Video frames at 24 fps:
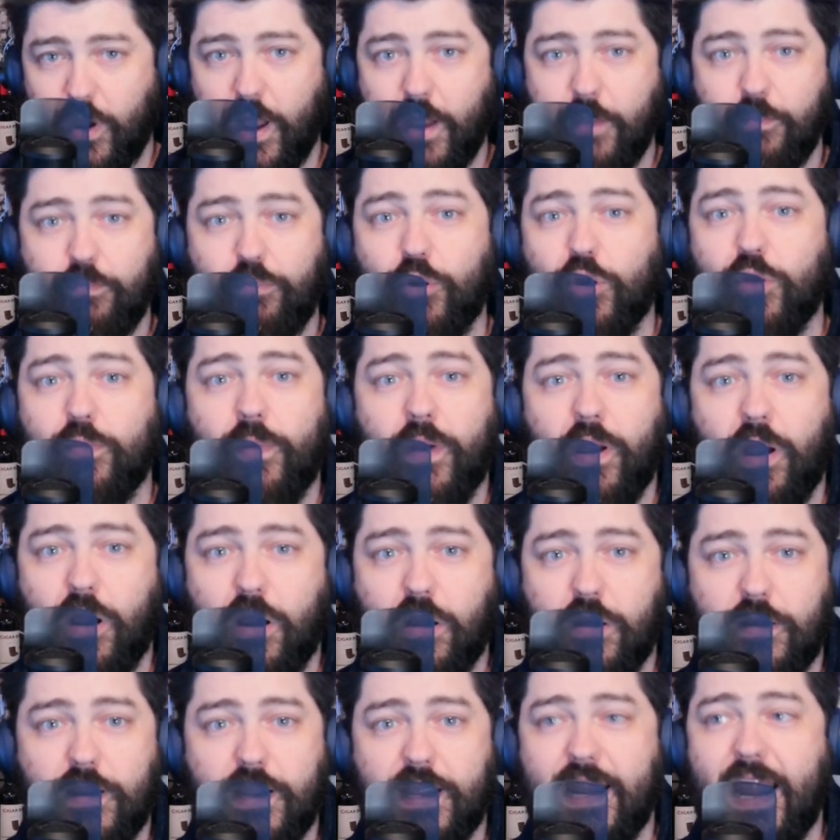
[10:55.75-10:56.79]
It broke my
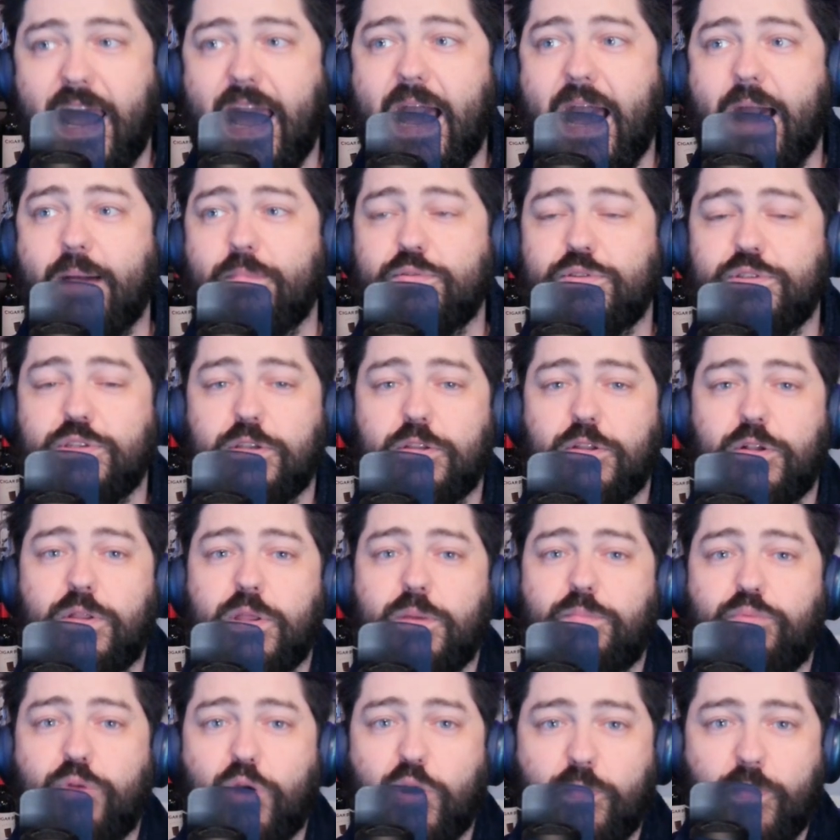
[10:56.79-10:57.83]
heart. It absolutely
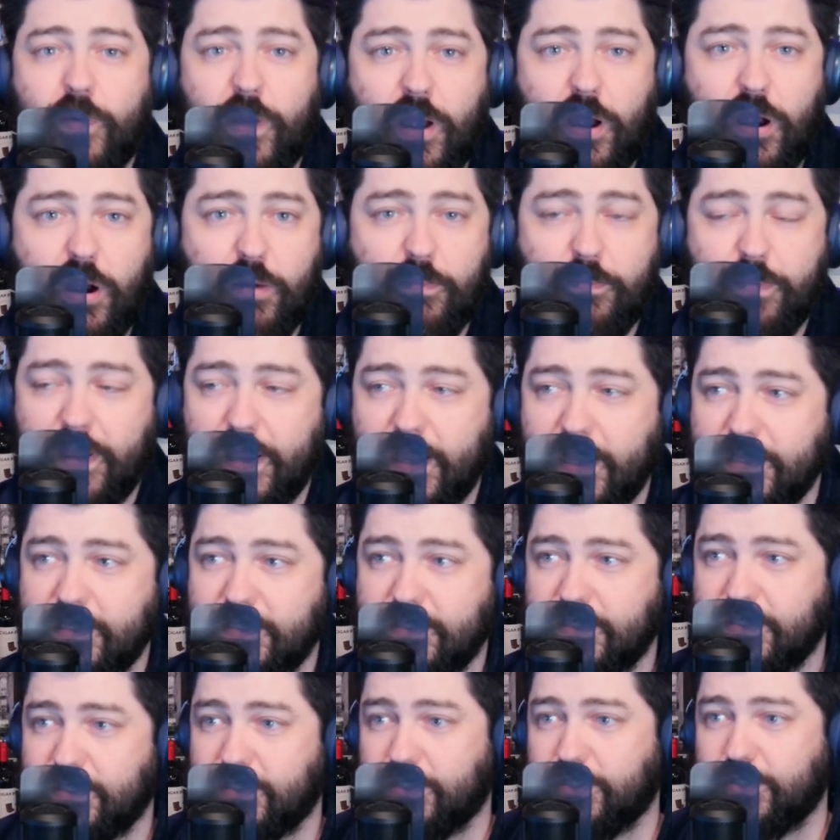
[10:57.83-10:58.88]
broke my heart
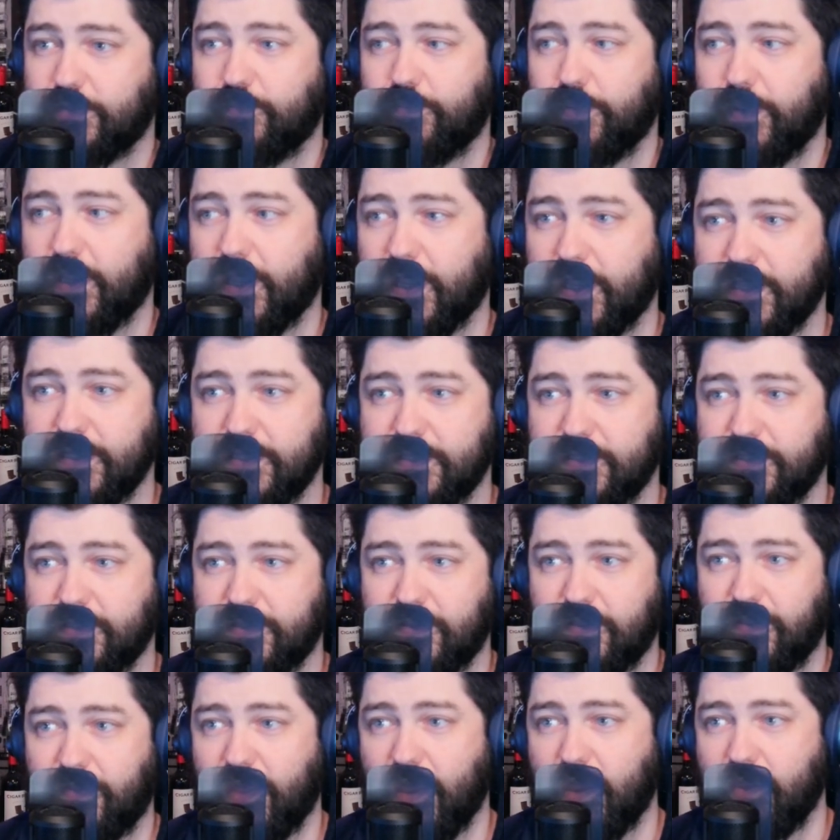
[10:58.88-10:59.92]
because
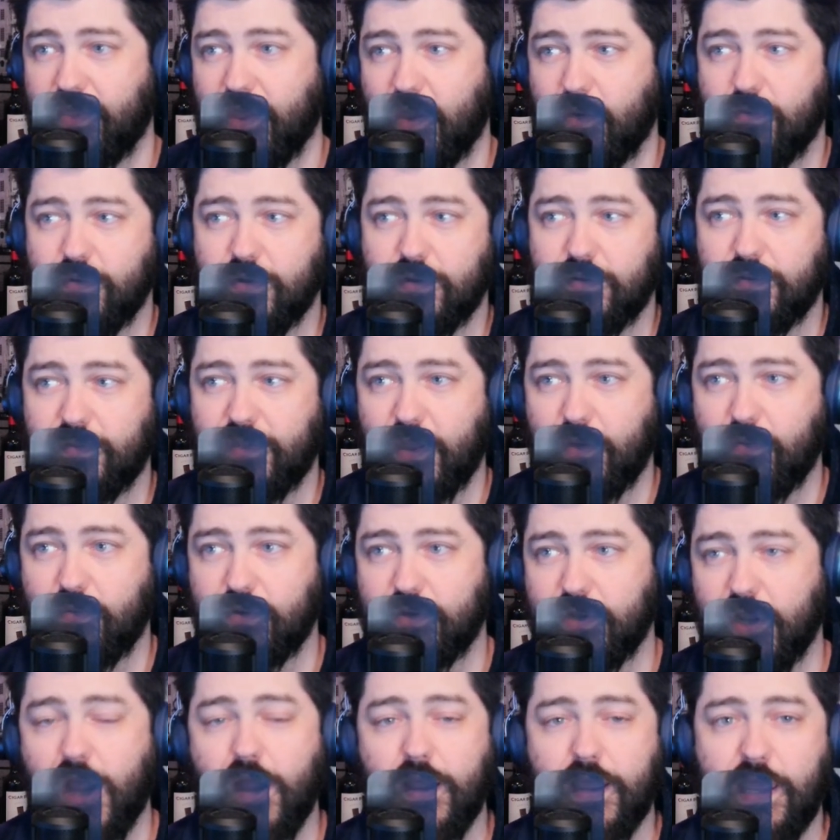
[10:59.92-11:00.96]
they were
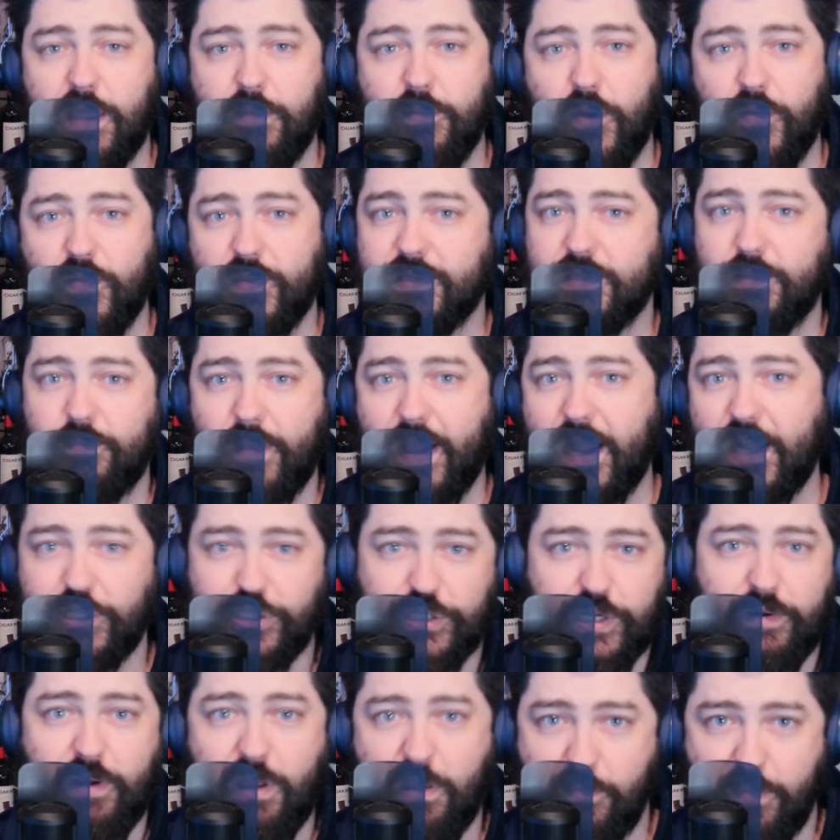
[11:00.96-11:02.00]
talking about this
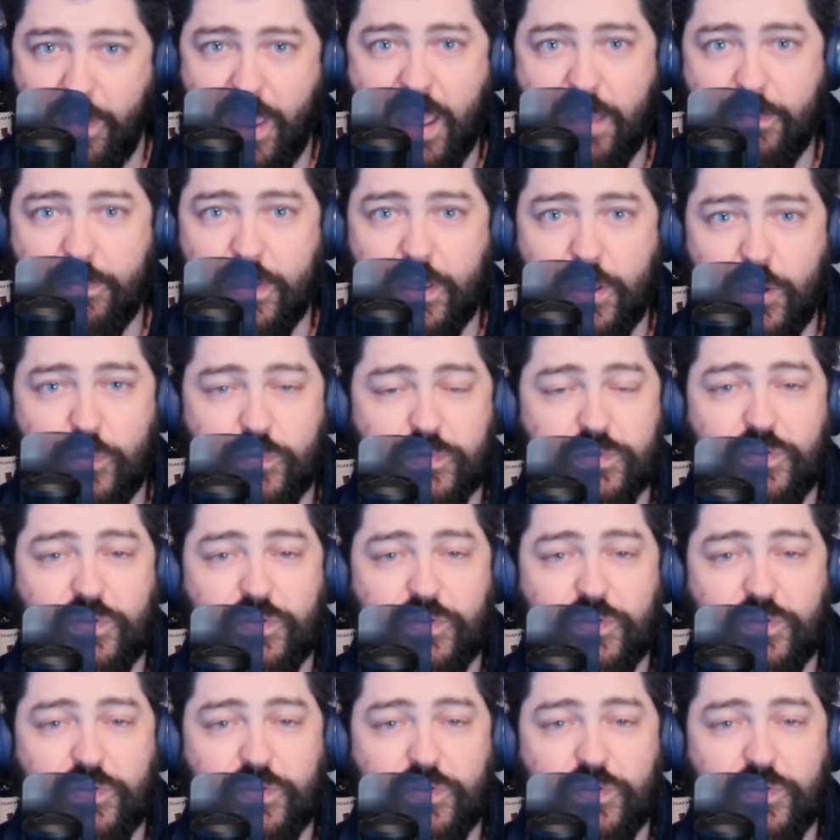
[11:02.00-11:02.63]
imaginary baby who was